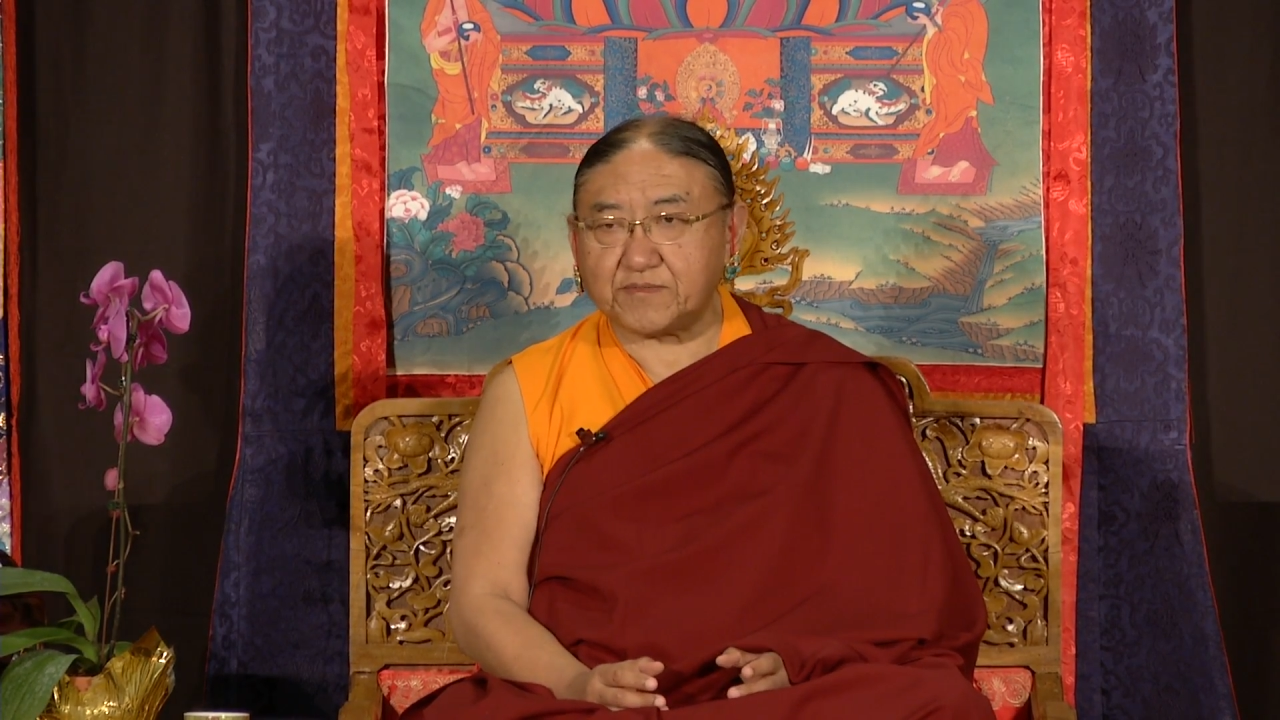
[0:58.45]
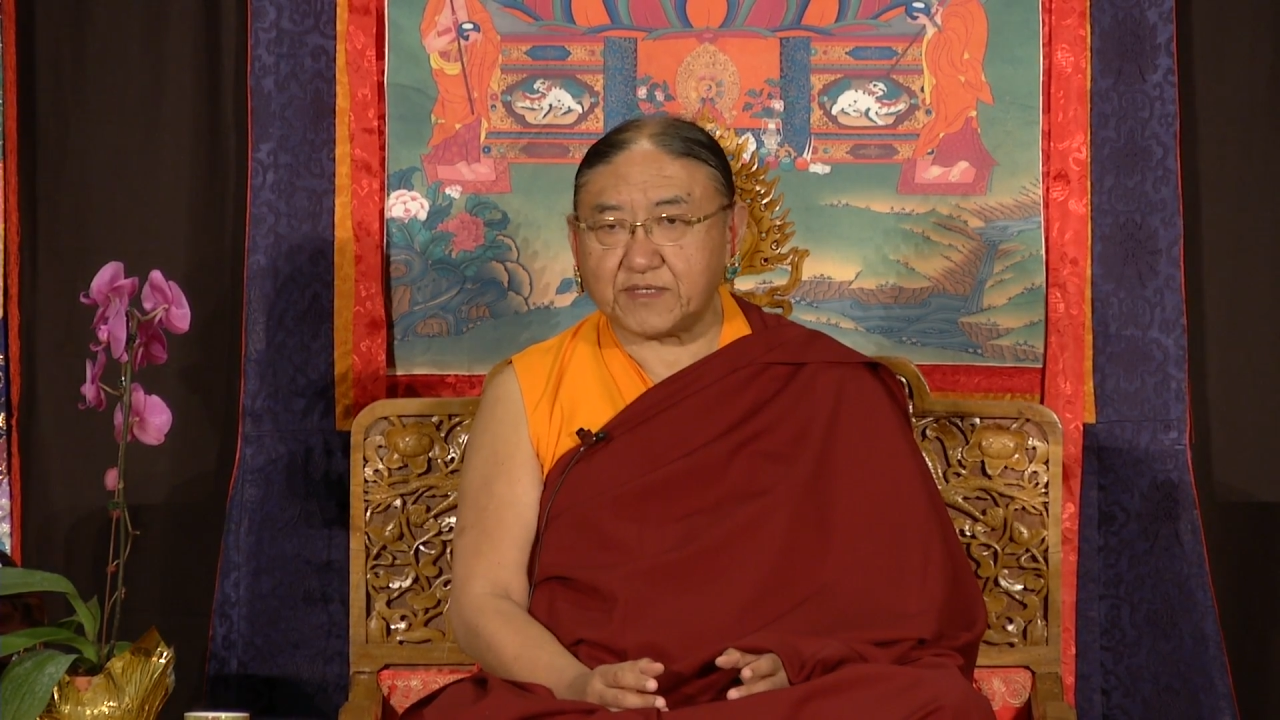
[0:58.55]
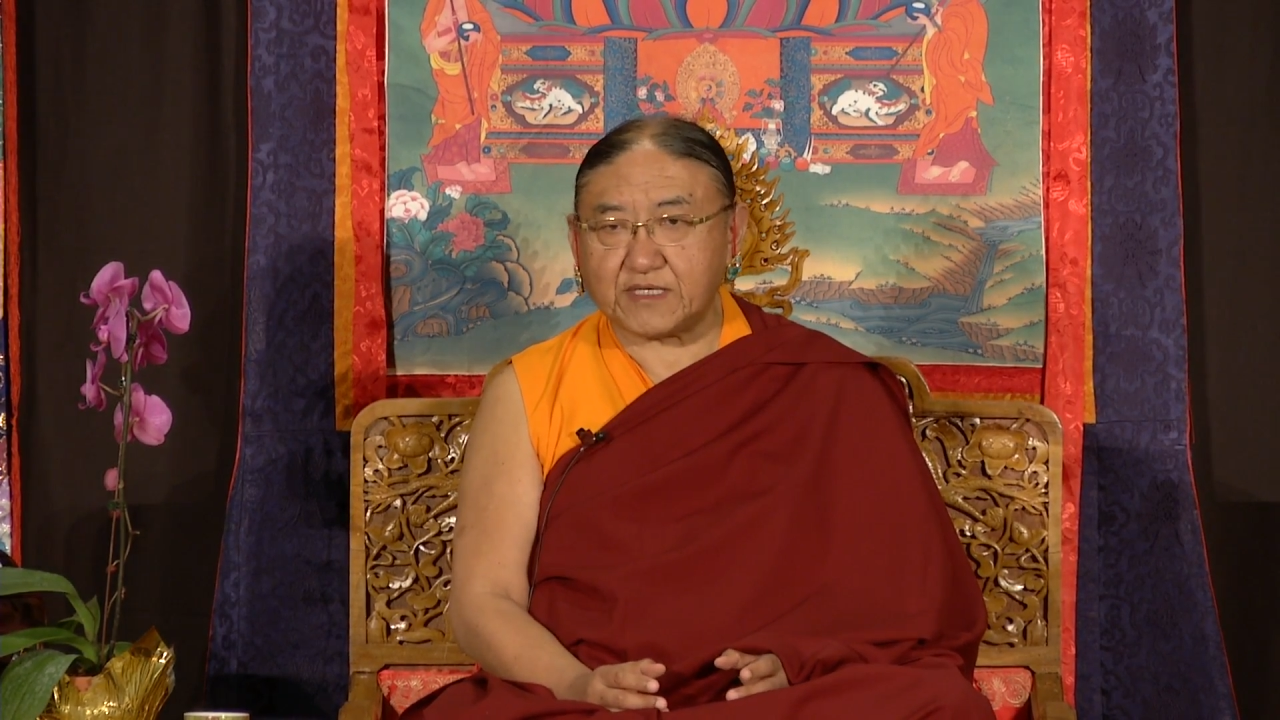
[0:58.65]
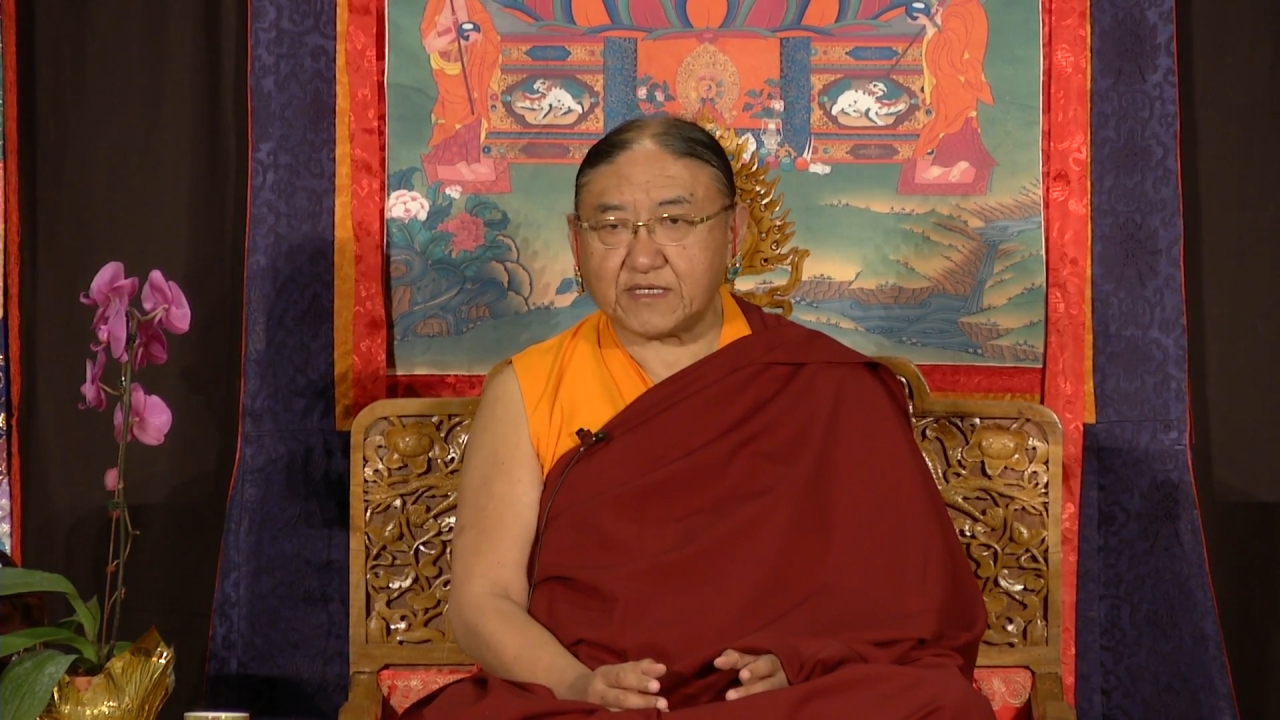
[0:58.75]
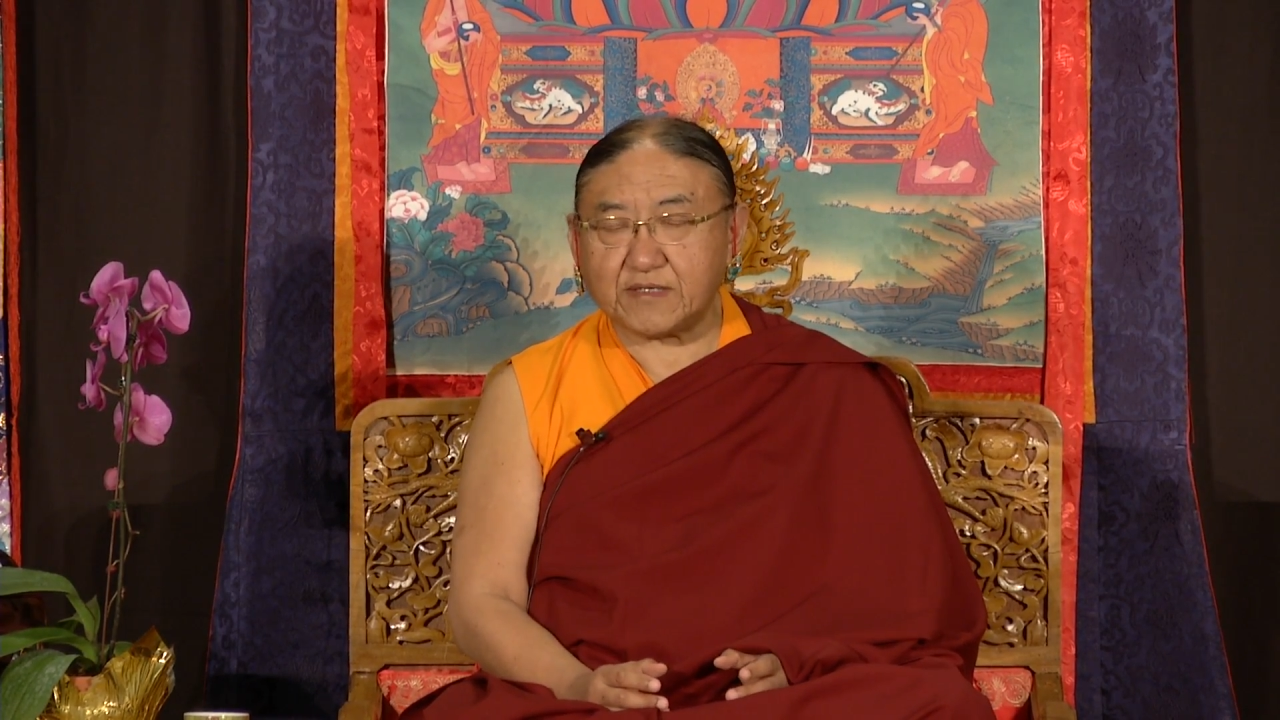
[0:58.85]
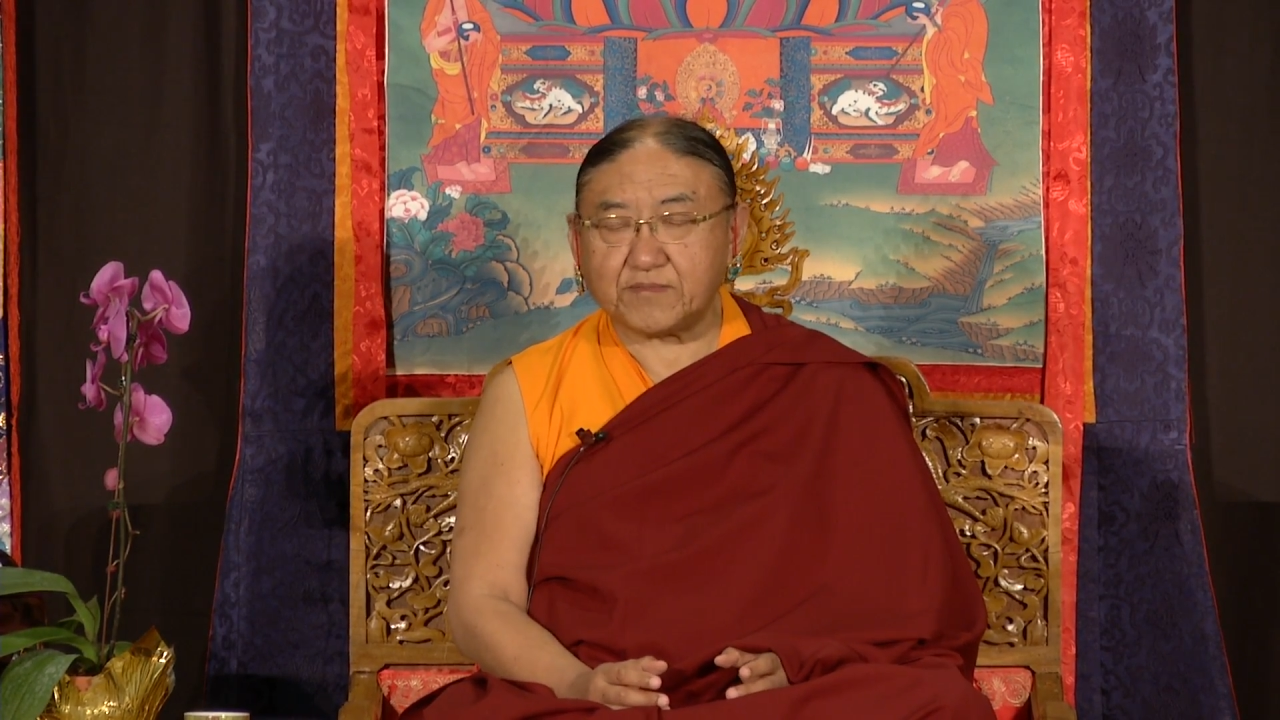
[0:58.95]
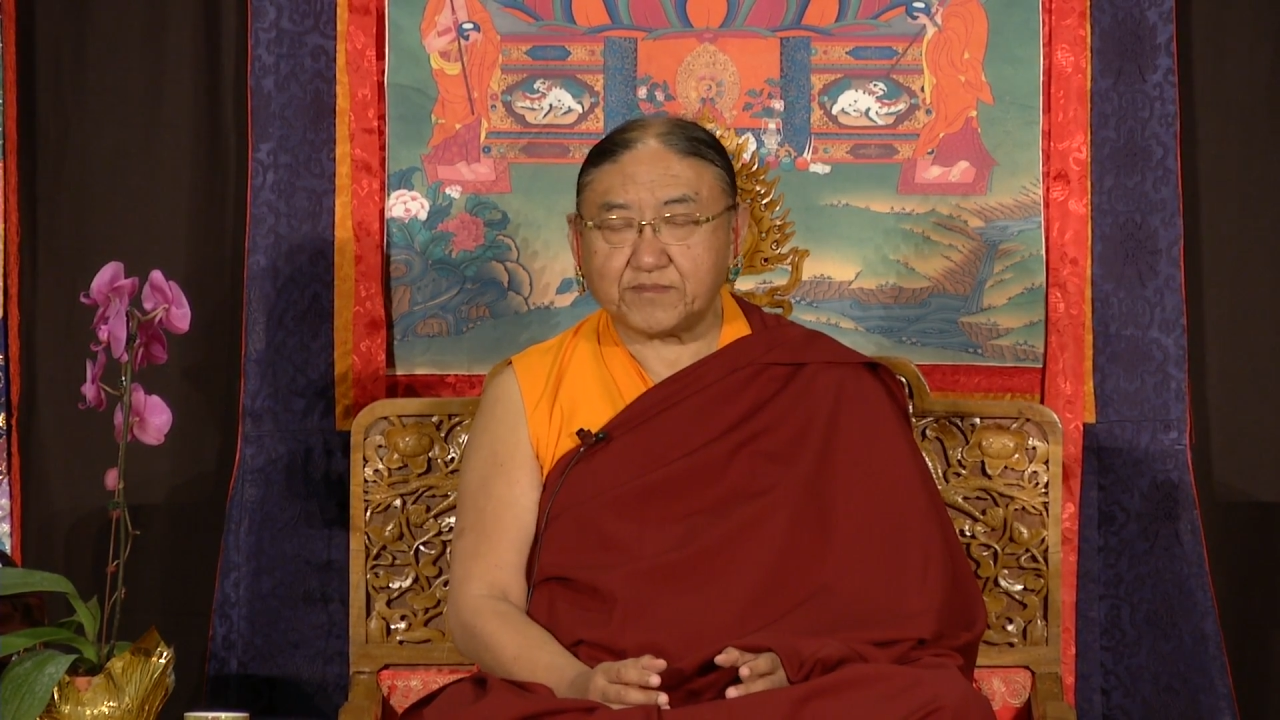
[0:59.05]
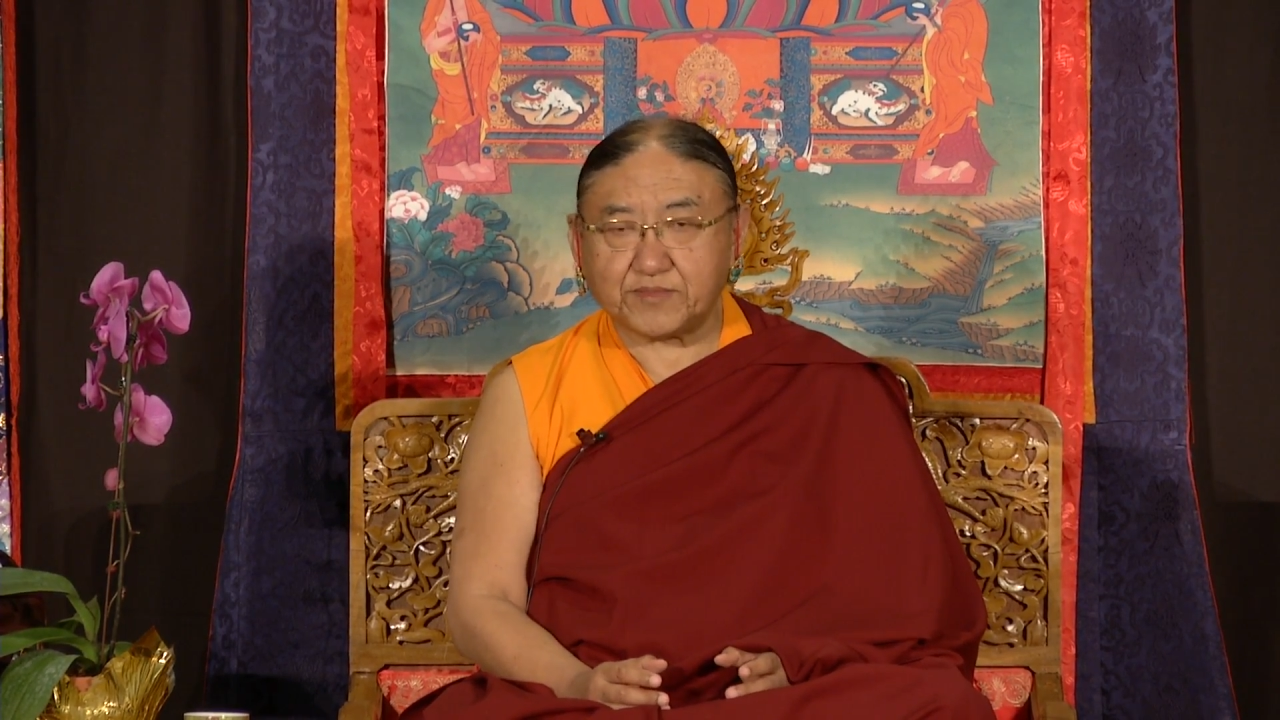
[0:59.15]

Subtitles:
being